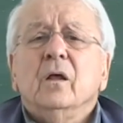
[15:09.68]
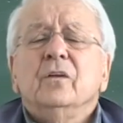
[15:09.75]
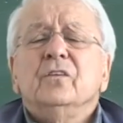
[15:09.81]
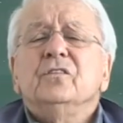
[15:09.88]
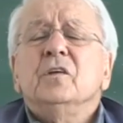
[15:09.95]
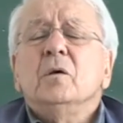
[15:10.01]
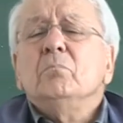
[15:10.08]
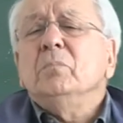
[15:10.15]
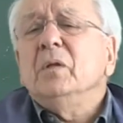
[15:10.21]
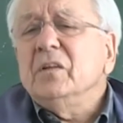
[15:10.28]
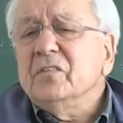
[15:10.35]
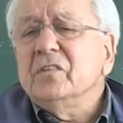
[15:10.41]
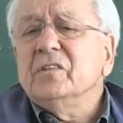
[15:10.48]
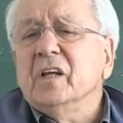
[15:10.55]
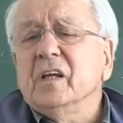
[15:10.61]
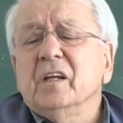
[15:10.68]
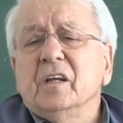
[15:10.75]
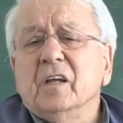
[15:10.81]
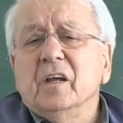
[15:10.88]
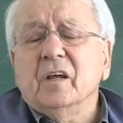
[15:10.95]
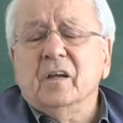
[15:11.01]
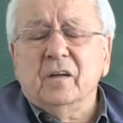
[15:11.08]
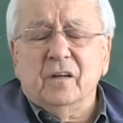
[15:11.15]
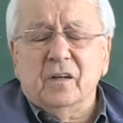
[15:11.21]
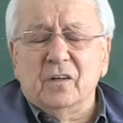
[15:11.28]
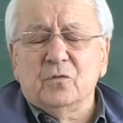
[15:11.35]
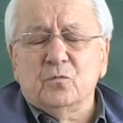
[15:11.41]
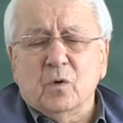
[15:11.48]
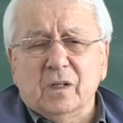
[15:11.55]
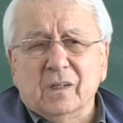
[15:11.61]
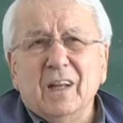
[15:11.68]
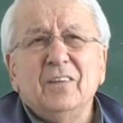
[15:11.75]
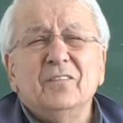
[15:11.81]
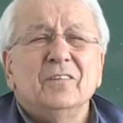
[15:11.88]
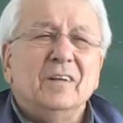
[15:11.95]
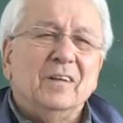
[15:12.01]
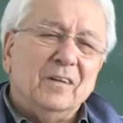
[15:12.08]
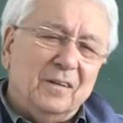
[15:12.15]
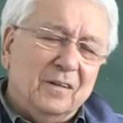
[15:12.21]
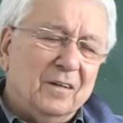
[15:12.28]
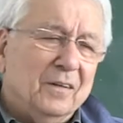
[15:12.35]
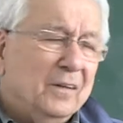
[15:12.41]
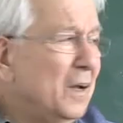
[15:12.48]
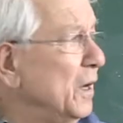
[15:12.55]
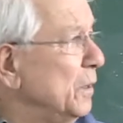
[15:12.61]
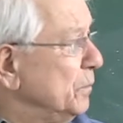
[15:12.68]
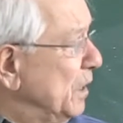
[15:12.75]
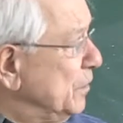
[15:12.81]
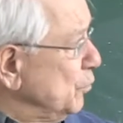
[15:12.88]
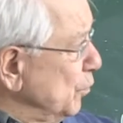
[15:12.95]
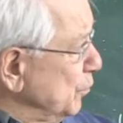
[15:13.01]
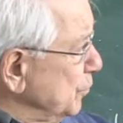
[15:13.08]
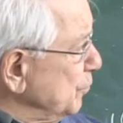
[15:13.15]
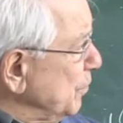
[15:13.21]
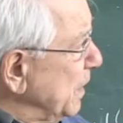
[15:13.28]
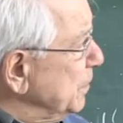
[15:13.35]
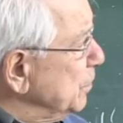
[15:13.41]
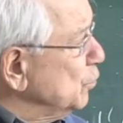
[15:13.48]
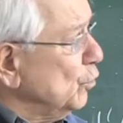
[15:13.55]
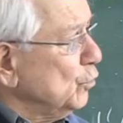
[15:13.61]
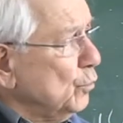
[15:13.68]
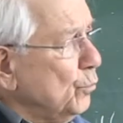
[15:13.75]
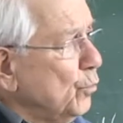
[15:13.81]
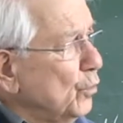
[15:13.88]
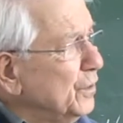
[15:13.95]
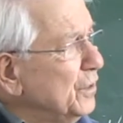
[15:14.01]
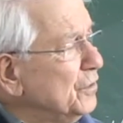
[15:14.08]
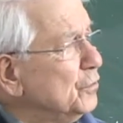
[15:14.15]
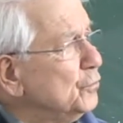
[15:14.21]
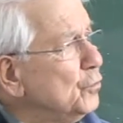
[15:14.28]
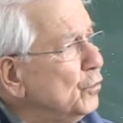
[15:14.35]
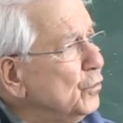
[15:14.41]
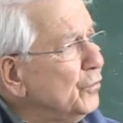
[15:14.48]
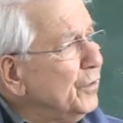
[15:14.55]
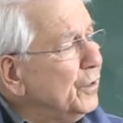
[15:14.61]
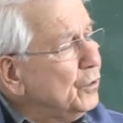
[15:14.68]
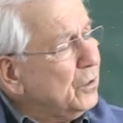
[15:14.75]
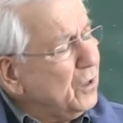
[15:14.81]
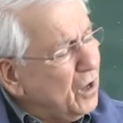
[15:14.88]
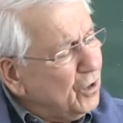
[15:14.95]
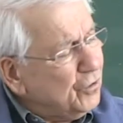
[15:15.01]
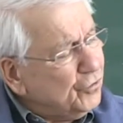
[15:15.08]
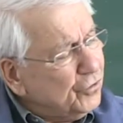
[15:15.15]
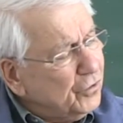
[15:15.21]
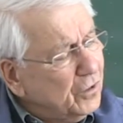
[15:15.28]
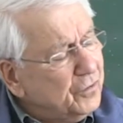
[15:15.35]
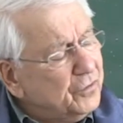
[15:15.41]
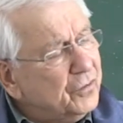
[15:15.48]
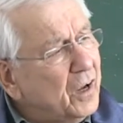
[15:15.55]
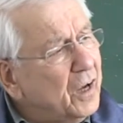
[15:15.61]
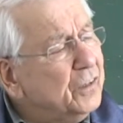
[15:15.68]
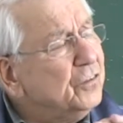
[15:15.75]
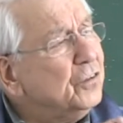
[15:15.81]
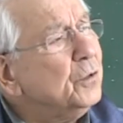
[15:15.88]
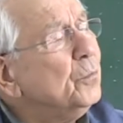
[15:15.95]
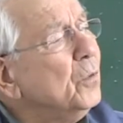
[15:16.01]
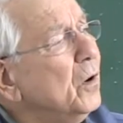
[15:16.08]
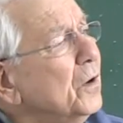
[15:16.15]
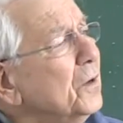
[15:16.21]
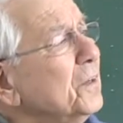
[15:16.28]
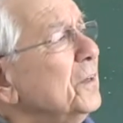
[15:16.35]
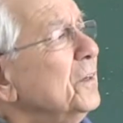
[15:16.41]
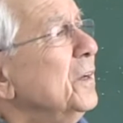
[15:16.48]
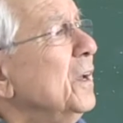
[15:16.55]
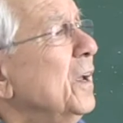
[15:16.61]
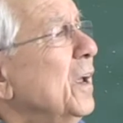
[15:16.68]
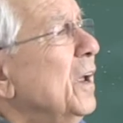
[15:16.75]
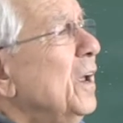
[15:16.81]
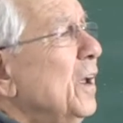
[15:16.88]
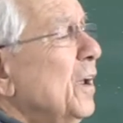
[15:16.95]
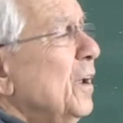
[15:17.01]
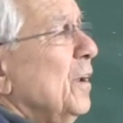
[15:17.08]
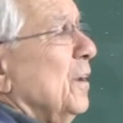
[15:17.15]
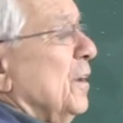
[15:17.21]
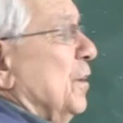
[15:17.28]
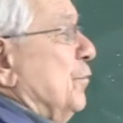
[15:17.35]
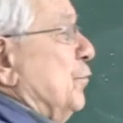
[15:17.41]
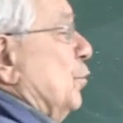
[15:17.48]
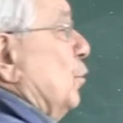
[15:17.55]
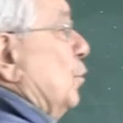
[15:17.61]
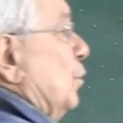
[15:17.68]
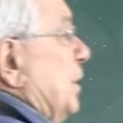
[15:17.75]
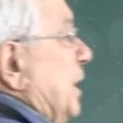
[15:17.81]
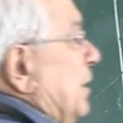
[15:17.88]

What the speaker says: Simplest thing is what? I'm not going to write it on the board. This is sort of a cultural side remark. If you look